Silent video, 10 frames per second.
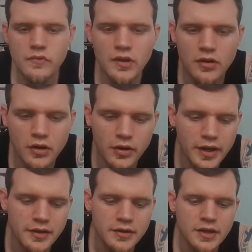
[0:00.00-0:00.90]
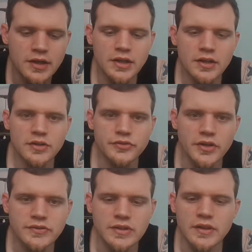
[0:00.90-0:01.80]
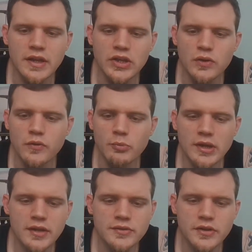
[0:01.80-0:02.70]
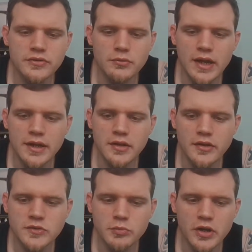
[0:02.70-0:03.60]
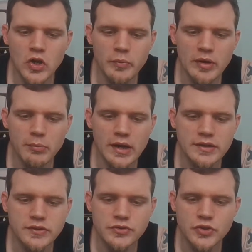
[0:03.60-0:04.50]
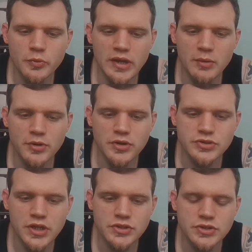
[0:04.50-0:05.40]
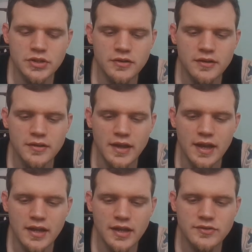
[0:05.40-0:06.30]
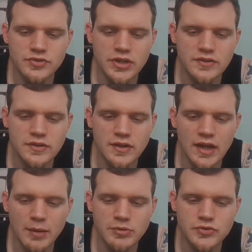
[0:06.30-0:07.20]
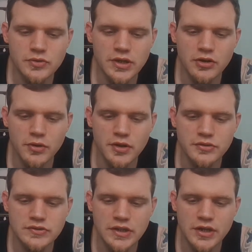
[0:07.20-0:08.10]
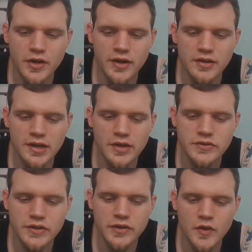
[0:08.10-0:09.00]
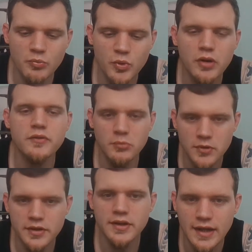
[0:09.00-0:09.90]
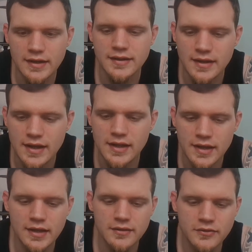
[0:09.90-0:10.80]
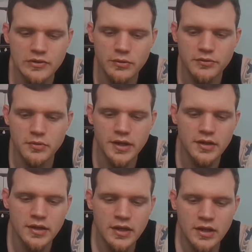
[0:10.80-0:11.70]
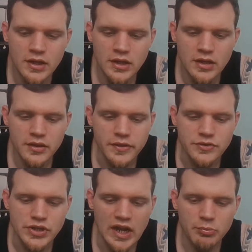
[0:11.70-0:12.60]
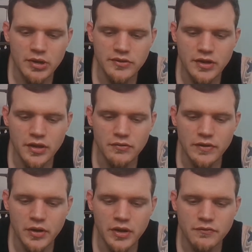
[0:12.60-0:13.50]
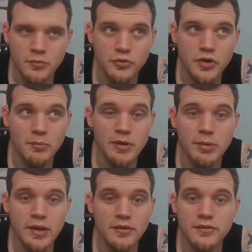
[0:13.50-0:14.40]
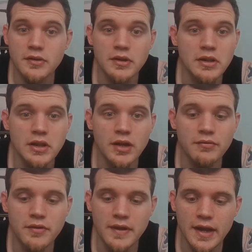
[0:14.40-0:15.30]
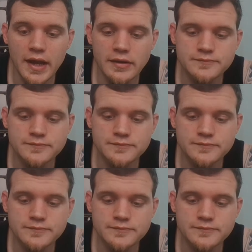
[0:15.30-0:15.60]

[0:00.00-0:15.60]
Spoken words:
All right, Justin, thank you for being such a rad customer. I hope my boxes show my appreciation. The NES Jason Tapestry Critter sticker and Dare sticker are more from London 1888, so I was right. The Jack pin is another variant from Crumby Pins. Loved that.